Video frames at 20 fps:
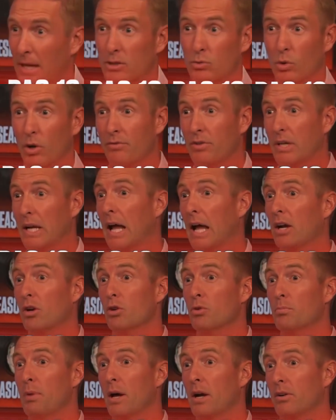Pac-12, you got
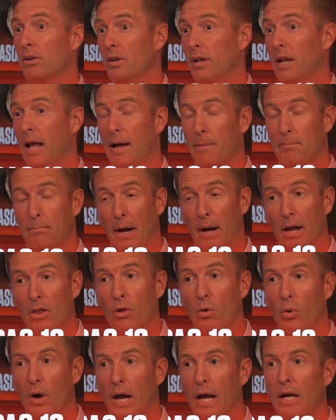to do better than that.
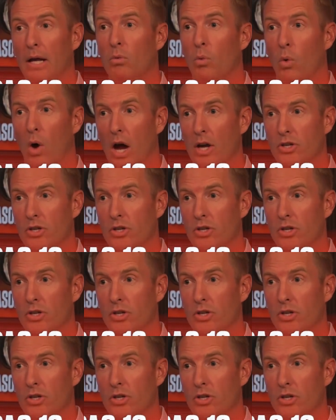By the way,